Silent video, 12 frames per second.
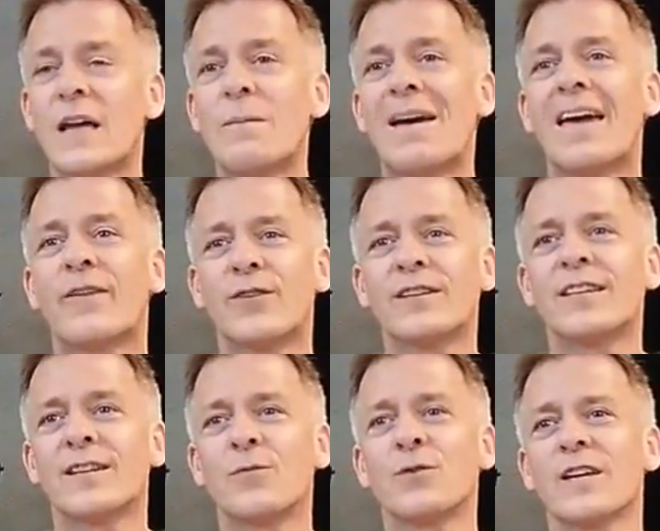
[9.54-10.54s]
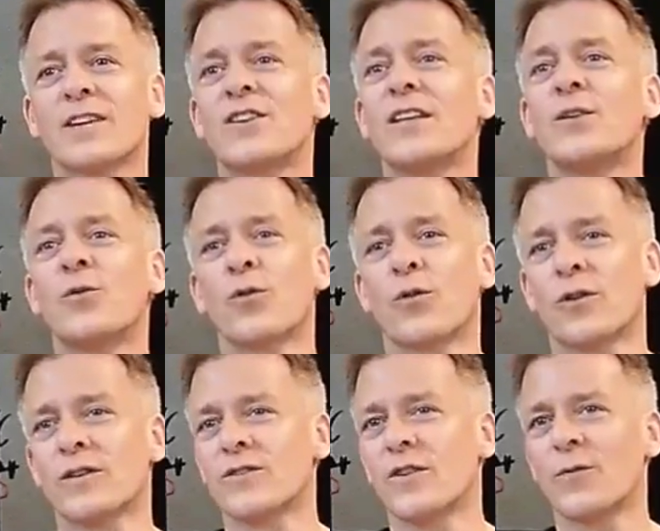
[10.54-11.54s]
time I ever did it was actually in youth
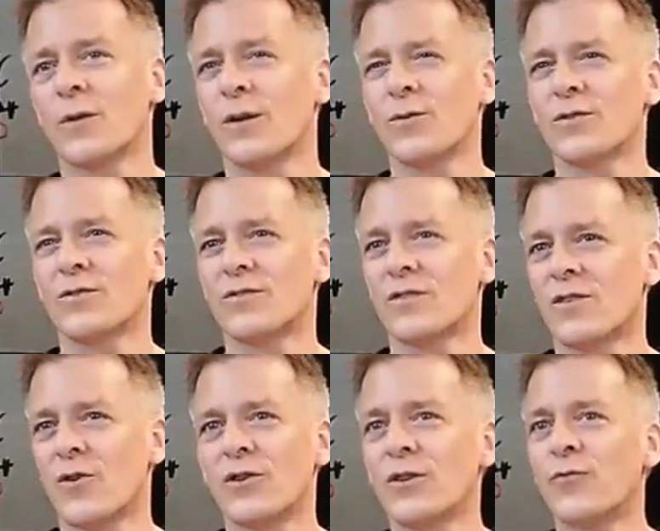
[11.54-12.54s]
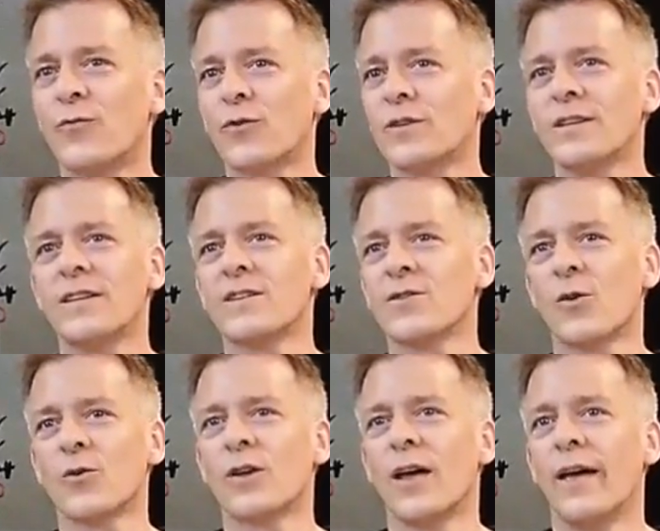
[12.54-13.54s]
orchestra when I was 13, 14 years
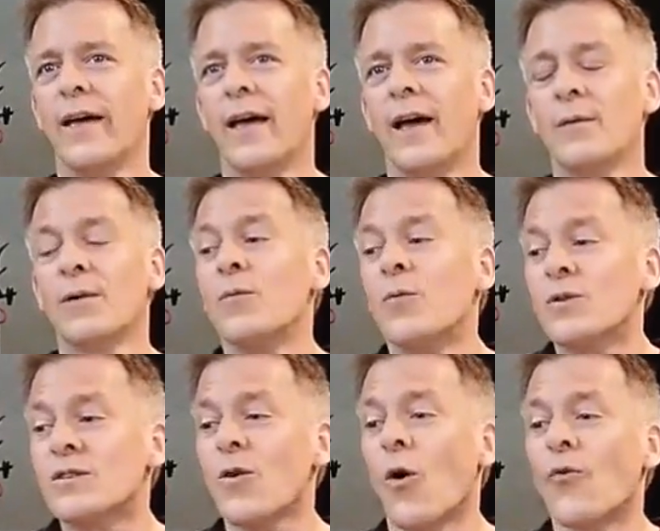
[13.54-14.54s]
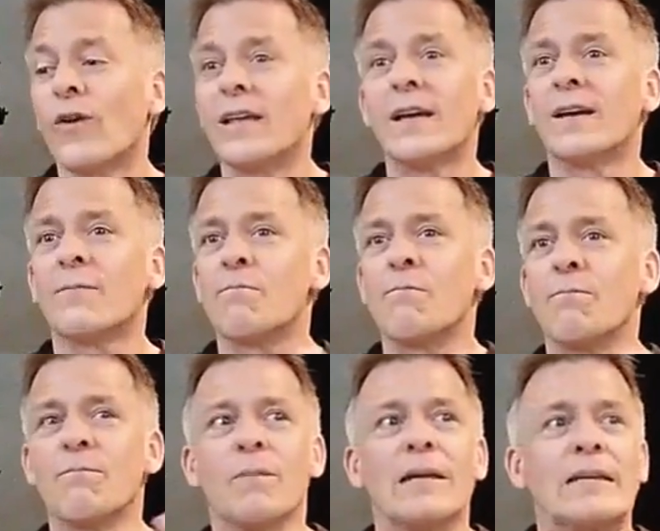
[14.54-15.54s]
old. And it was already an
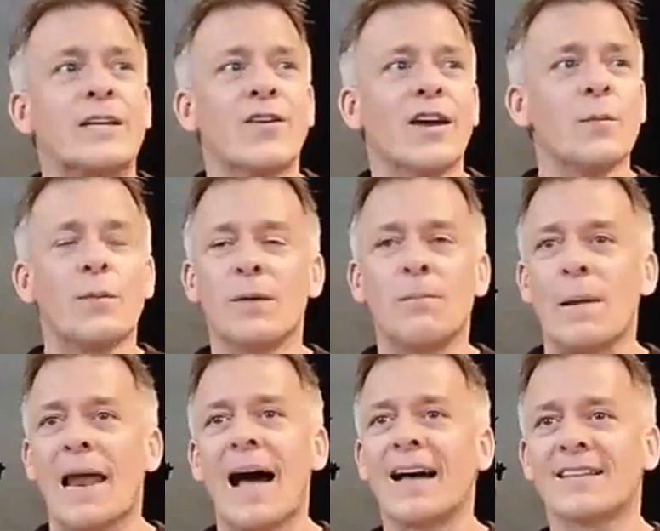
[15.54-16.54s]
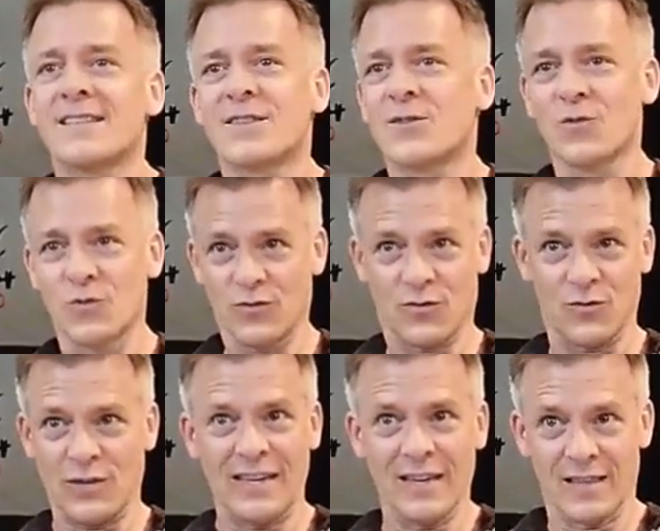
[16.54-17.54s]
incredible blast
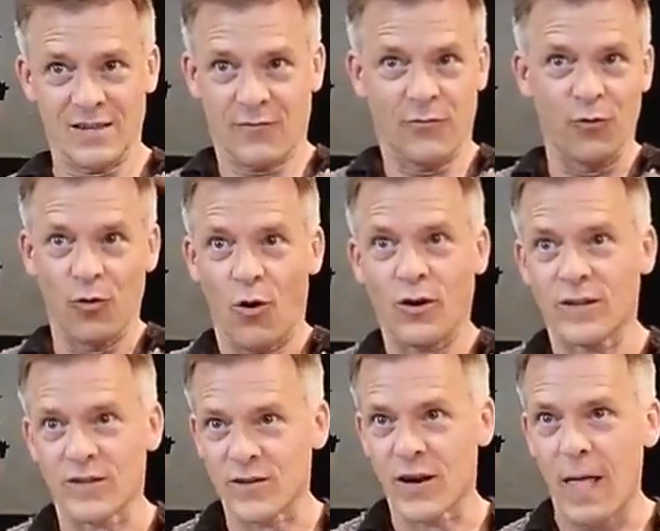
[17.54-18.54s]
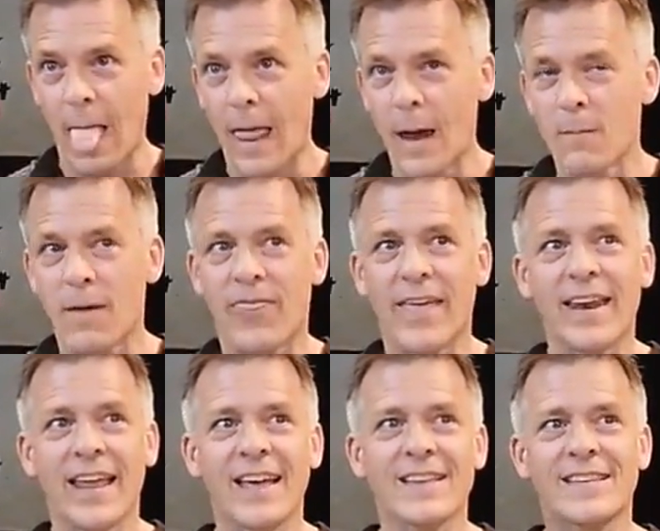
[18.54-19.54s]
to hear this full orchestra. But
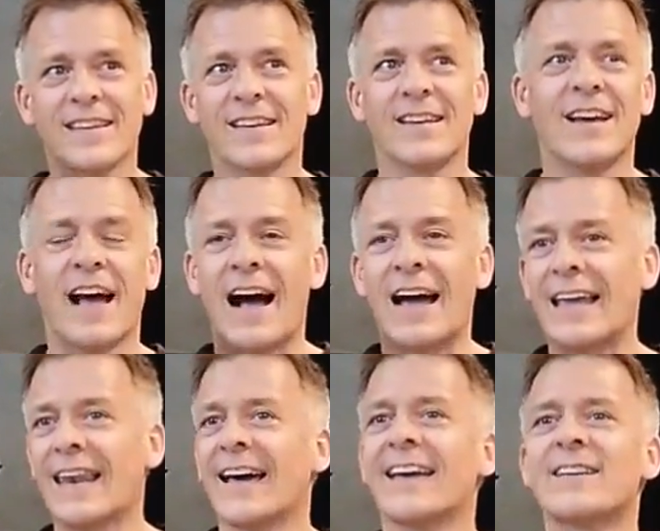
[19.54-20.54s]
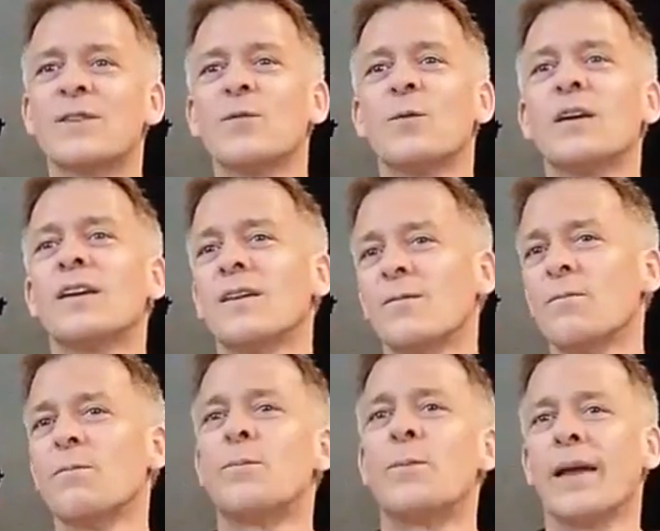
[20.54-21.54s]
then as a highlight, we
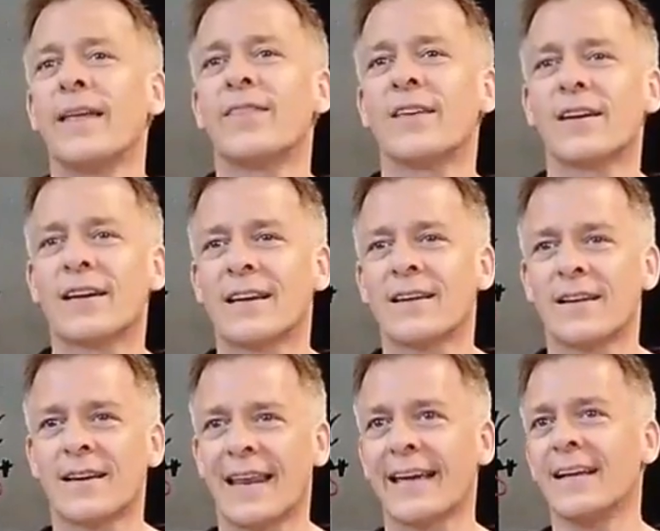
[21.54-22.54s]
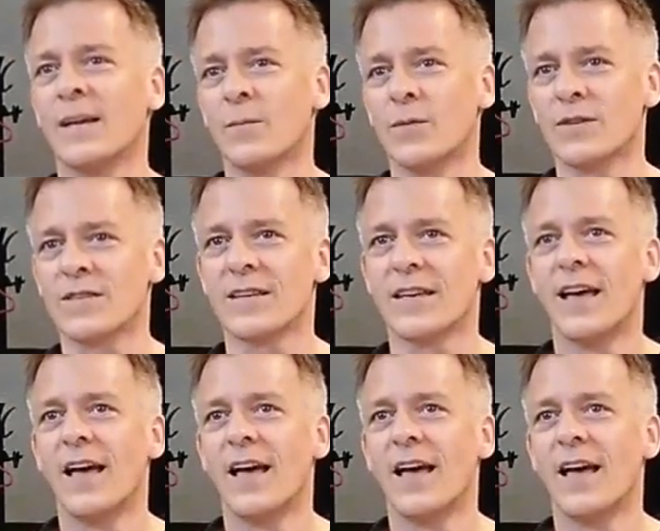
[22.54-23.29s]
played the Klingel hymnus.